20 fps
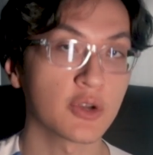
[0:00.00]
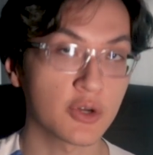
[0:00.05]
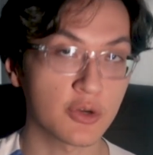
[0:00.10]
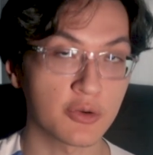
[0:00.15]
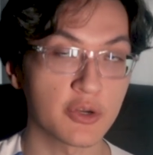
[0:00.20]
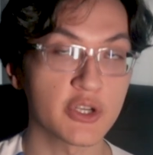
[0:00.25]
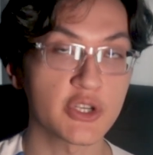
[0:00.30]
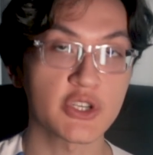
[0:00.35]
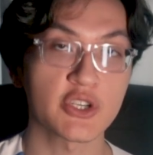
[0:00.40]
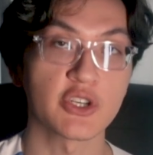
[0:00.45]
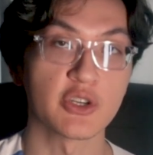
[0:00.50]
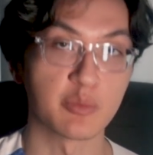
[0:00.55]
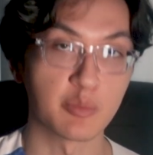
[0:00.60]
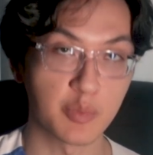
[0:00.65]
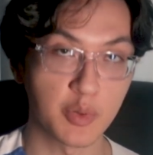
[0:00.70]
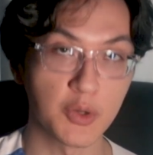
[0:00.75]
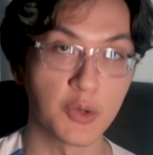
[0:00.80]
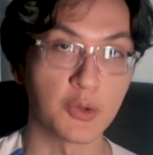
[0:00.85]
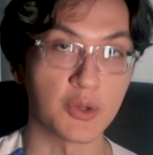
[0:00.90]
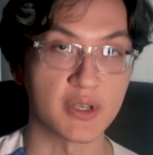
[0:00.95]
Christian
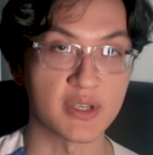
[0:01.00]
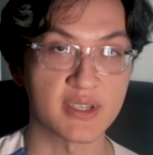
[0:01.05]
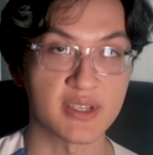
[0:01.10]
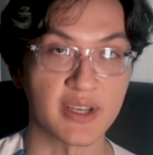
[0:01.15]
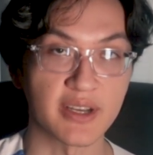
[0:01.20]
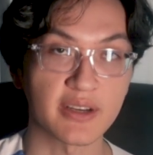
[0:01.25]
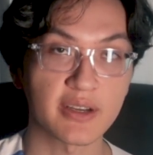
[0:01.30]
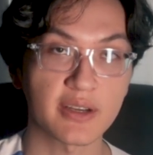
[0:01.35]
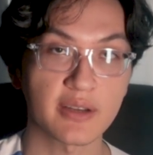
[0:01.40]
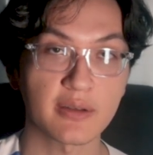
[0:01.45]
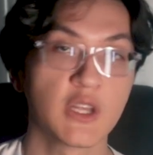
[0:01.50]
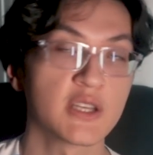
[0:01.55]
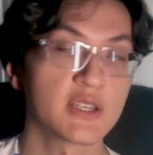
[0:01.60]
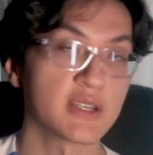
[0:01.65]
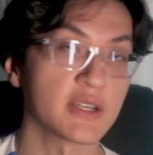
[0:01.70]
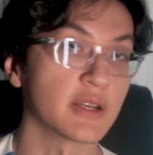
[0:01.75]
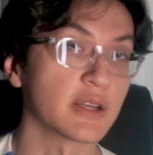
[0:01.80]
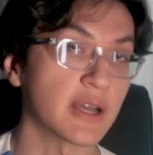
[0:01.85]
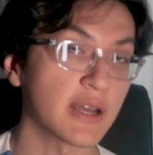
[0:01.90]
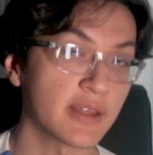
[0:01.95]
Pulisic. Listen,